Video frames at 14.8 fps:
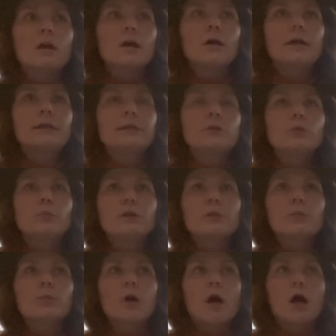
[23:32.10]
a little bit
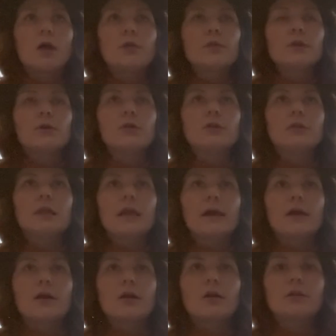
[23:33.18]
of broth here and
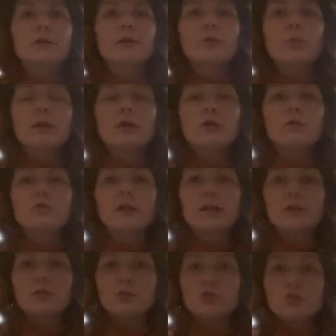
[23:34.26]
there, a little bit of
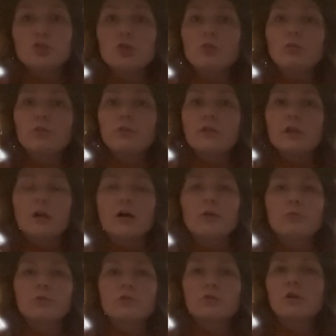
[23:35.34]
like the juice that
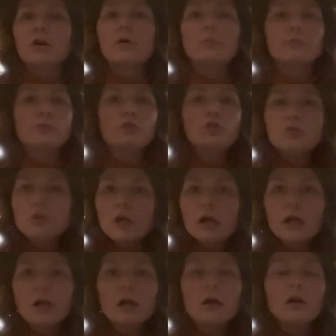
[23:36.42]
comes from
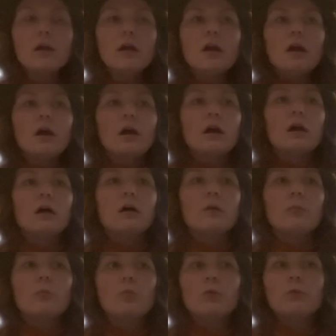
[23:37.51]
tuna.
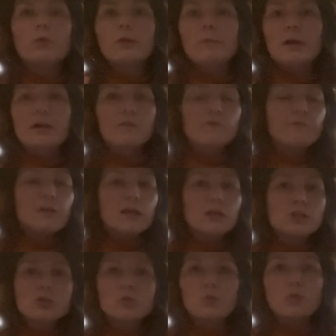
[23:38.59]
When we make
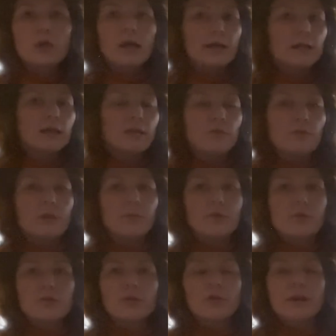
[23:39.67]
fish, we'll kind of give him
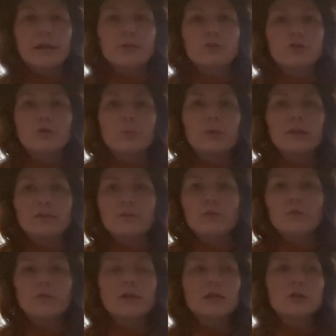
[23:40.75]
the little extra bits of
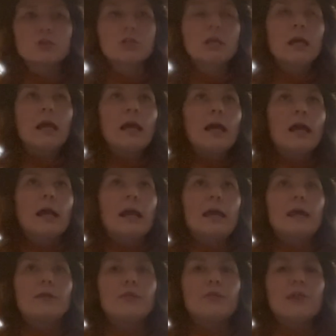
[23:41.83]
fish.
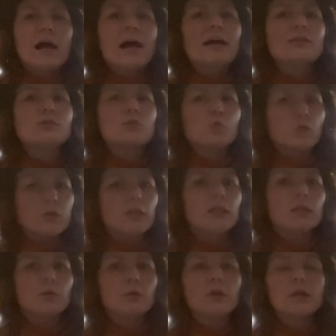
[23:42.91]
And that's
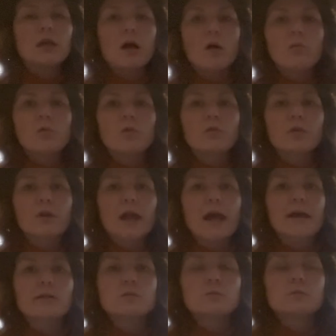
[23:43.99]
really, really helpful for
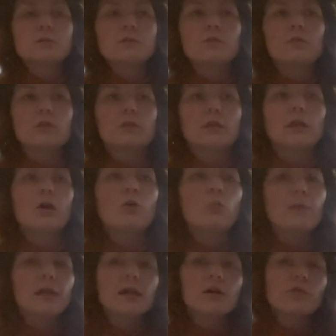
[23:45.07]
cats, specifically
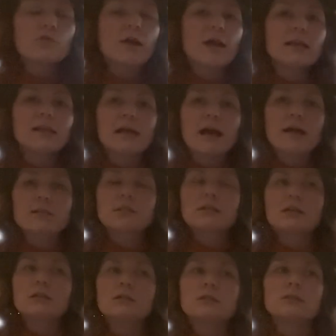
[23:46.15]
omega fatty
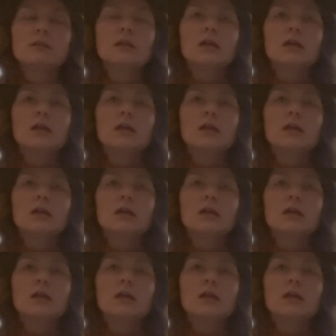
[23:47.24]
acids